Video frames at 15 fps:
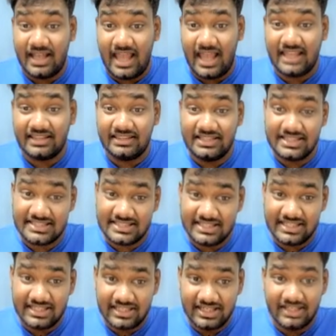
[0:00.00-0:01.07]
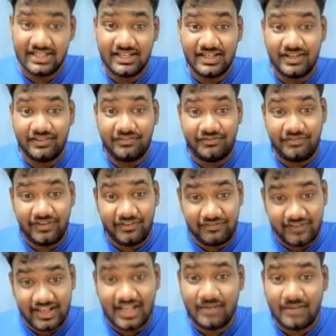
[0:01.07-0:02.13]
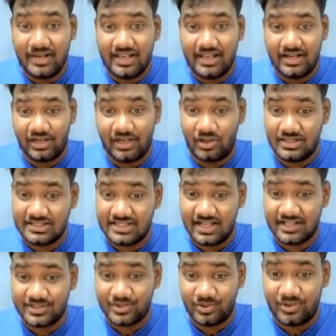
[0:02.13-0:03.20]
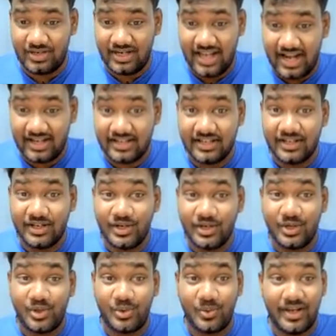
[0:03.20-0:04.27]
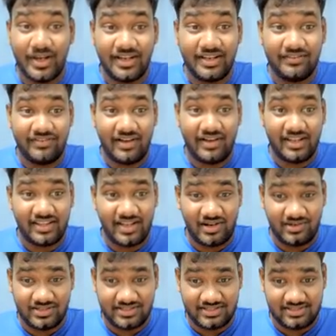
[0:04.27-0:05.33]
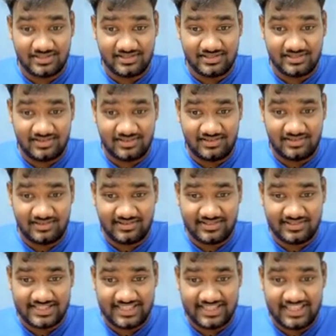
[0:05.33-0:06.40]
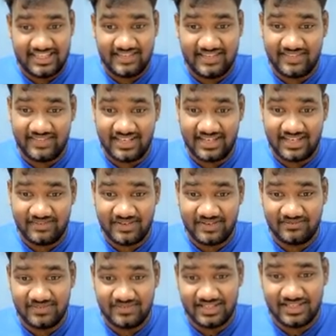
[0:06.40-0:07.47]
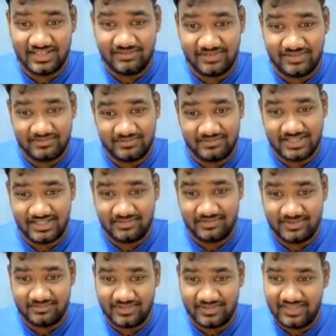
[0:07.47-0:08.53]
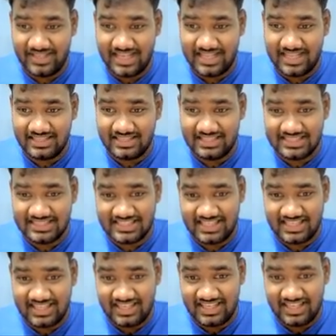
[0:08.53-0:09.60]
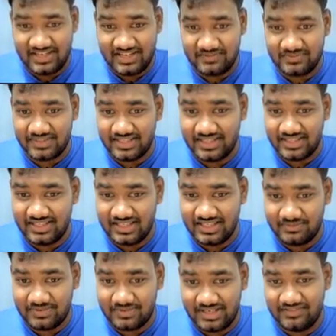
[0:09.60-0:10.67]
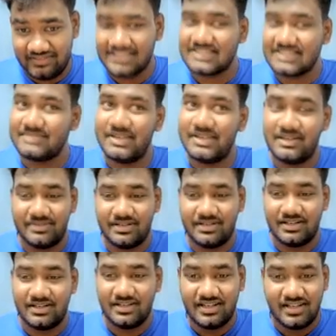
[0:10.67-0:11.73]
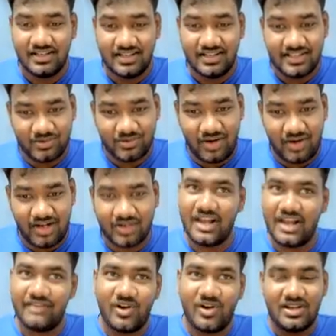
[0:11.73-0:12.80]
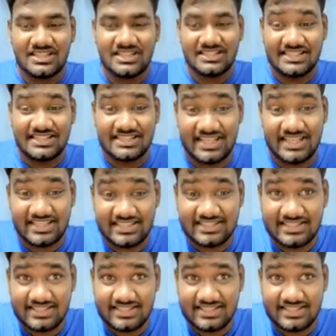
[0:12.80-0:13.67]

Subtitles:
And this year, 15 million tons are sold at 25,000. Oh, same thing. Remember, we had the same thing in the previous paper. So what could have caused this, guys?